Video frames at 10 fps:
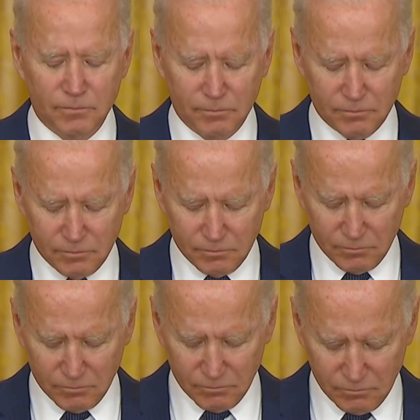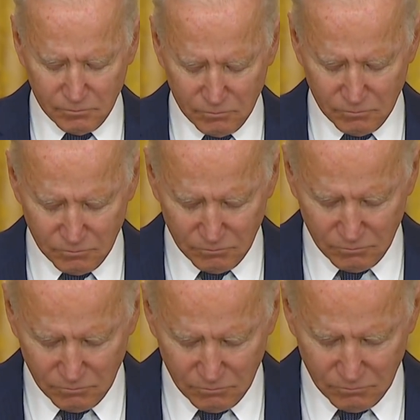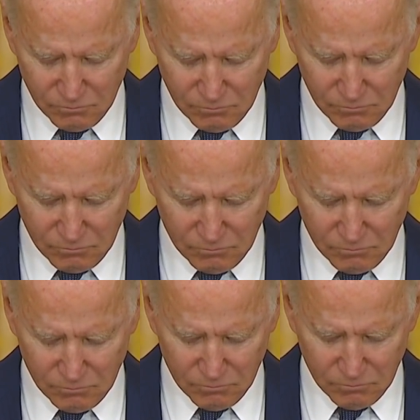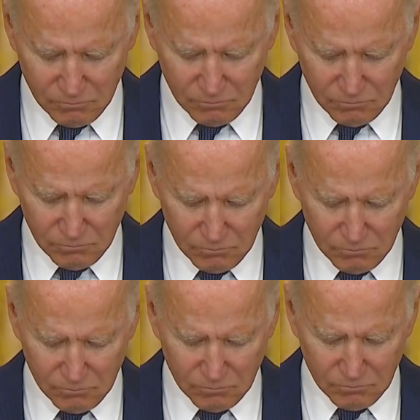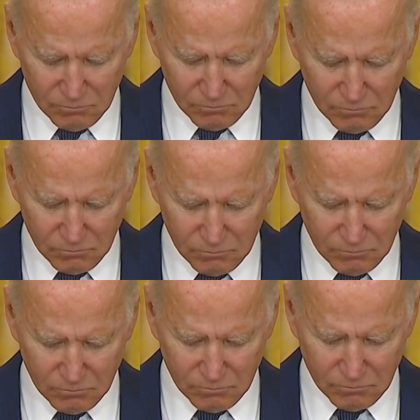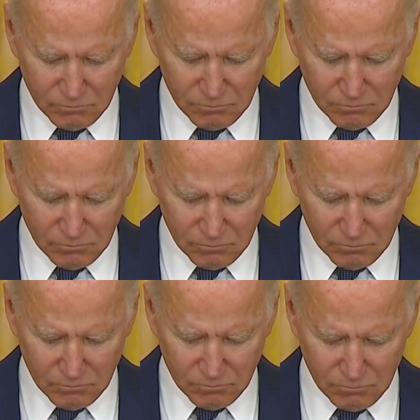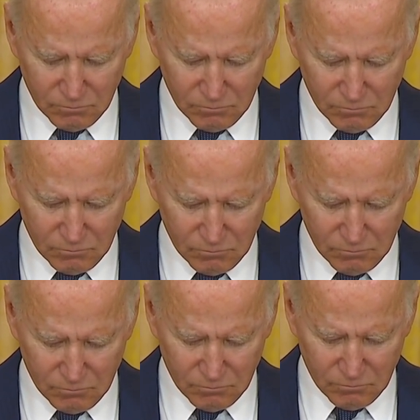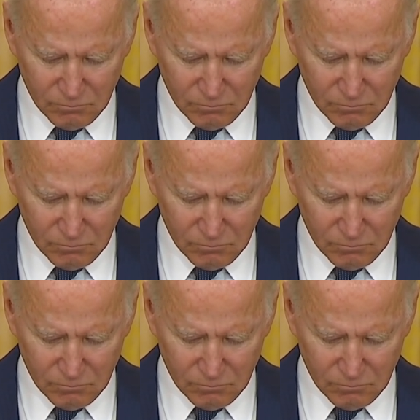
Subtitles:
Nobody speaks.